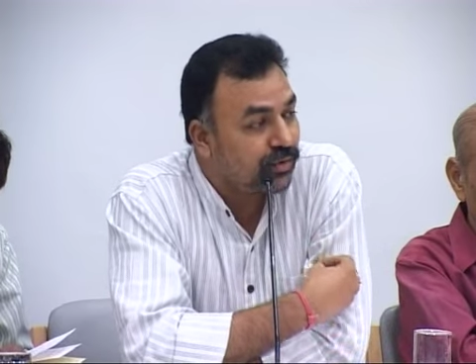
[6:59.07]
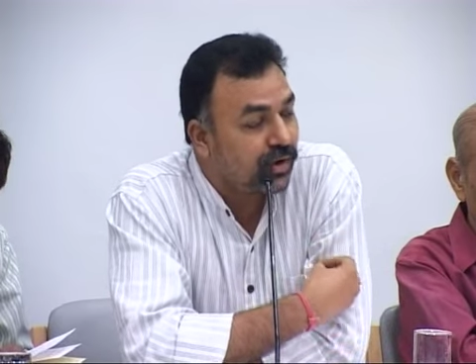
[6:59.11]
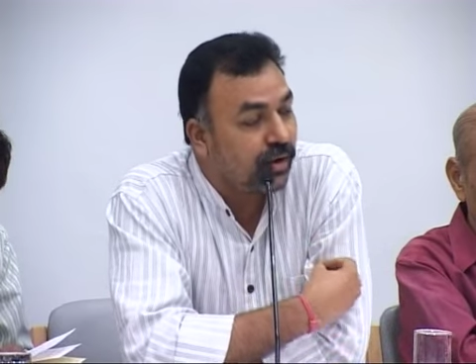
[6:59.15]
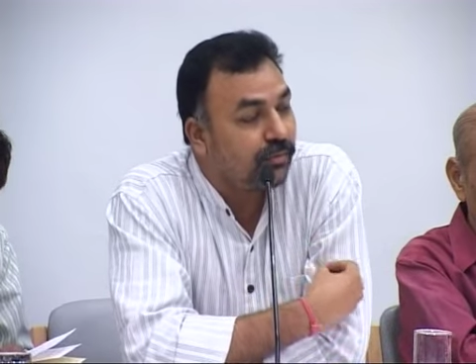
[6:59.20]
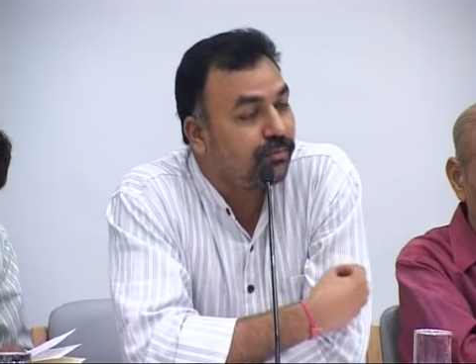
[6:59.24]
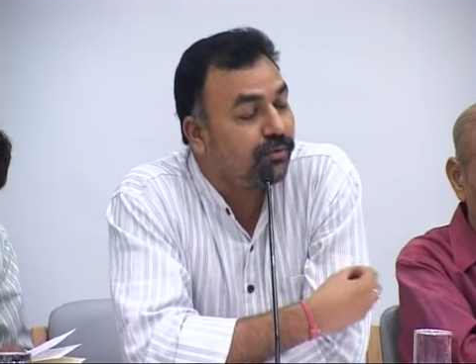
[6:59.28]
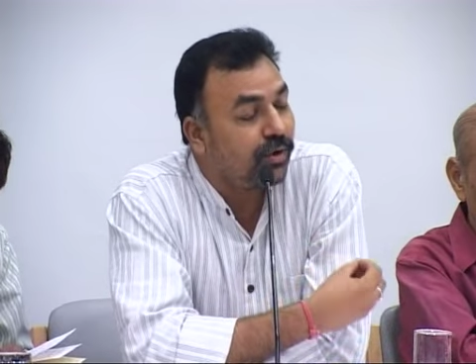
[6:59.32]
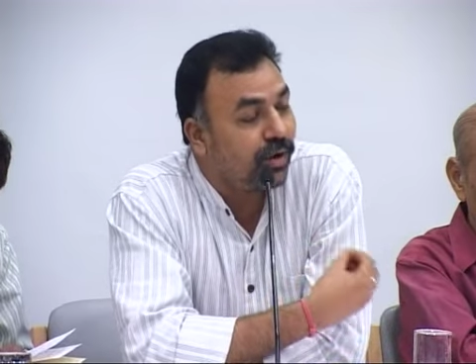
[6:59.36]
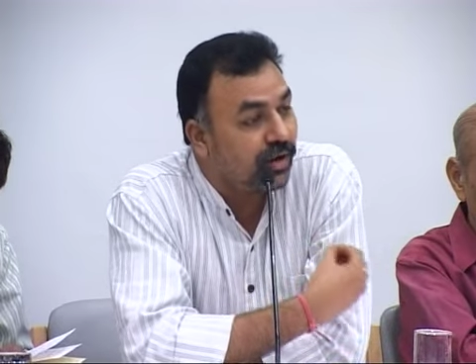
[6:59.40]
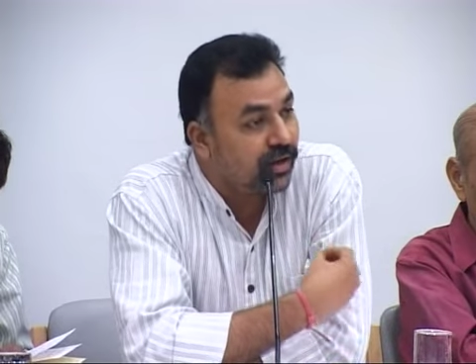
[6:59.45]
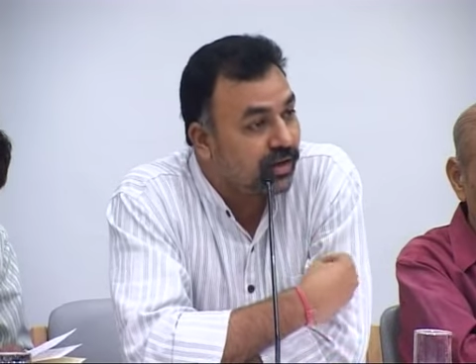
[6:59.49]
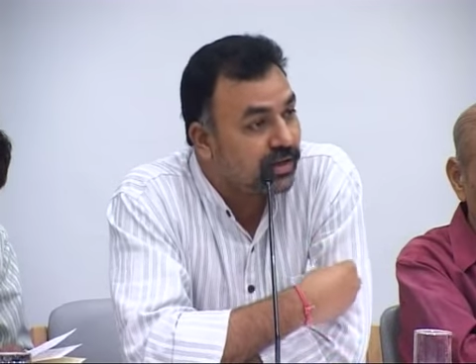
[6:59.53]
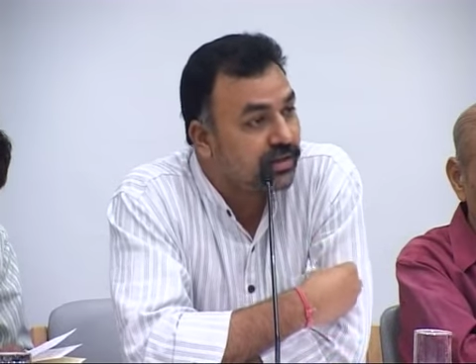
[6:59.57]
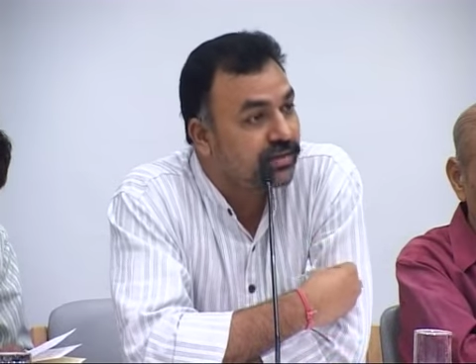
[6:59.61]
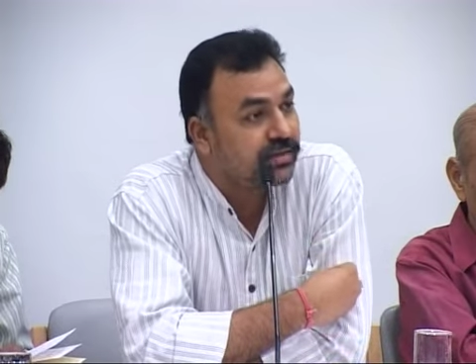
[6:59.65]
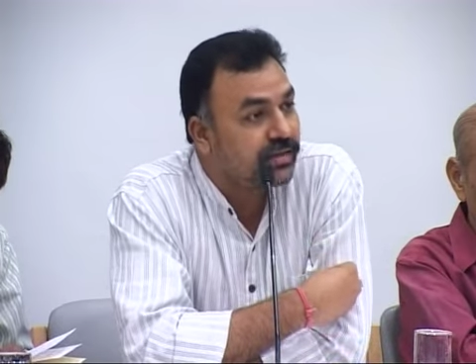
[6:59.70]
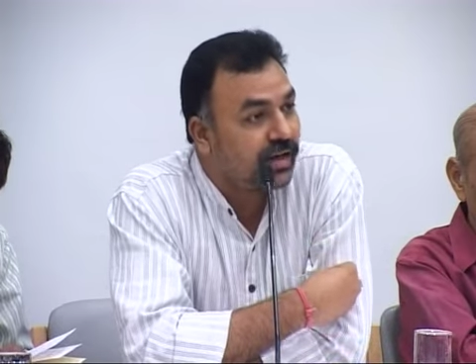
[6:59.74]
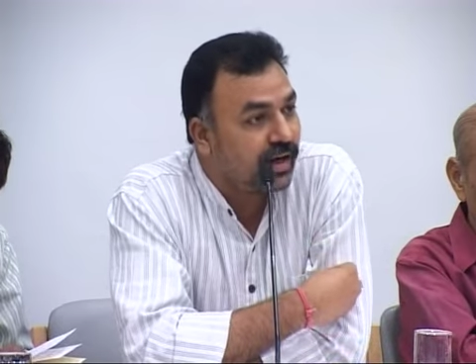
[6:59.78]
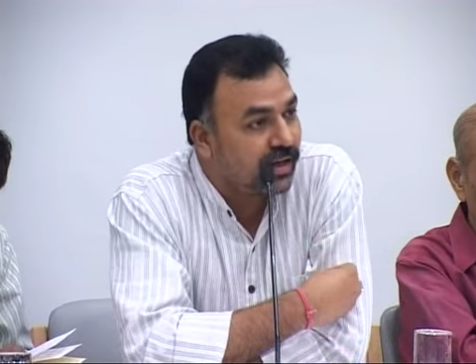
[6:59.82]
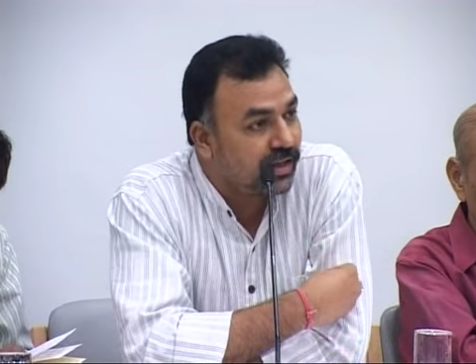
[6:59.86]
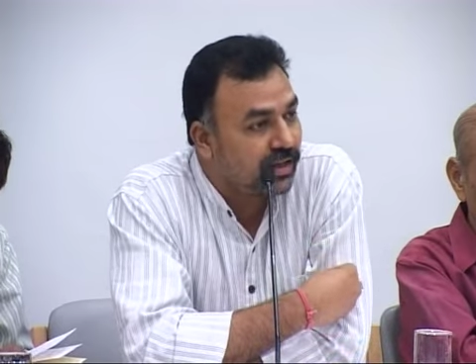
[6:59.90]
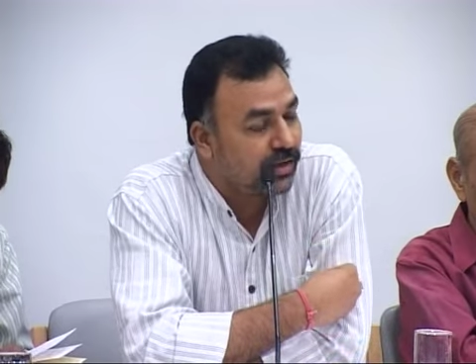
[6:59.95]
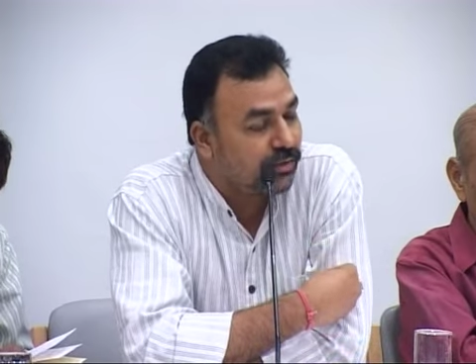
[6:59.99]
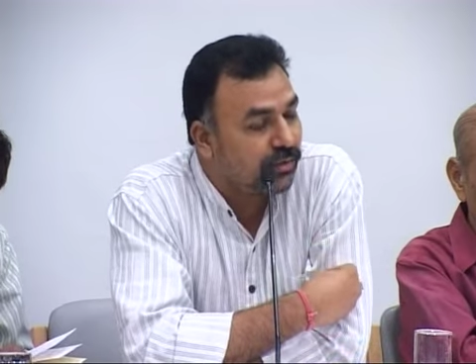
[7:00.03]
we have to
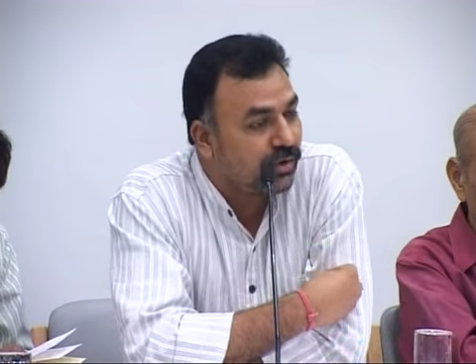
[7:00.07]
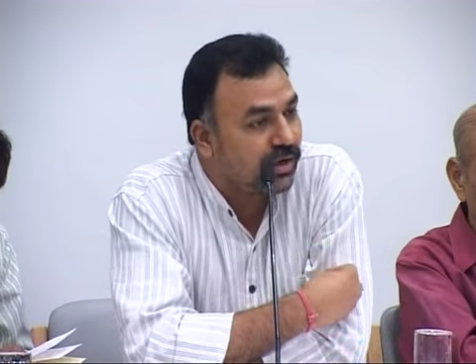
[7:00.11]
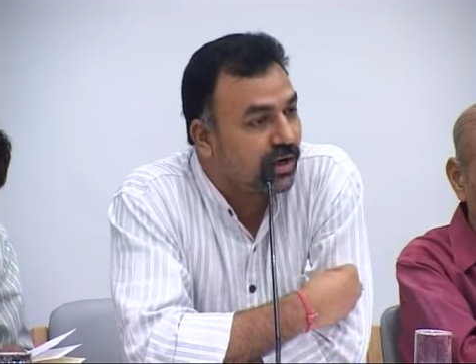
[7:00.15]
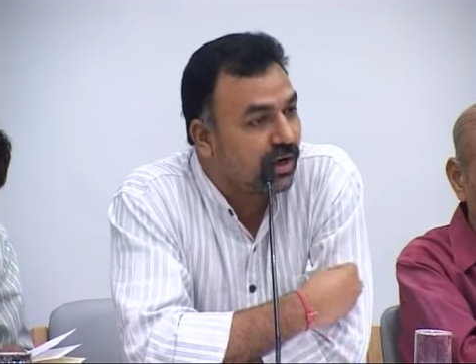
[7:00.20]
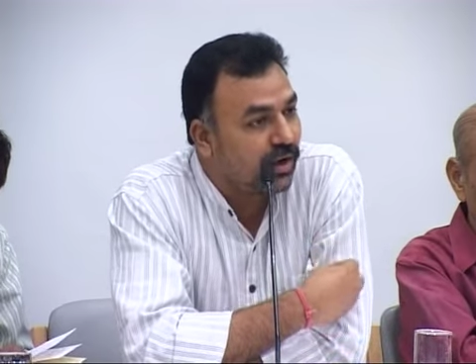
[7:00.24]
understand that we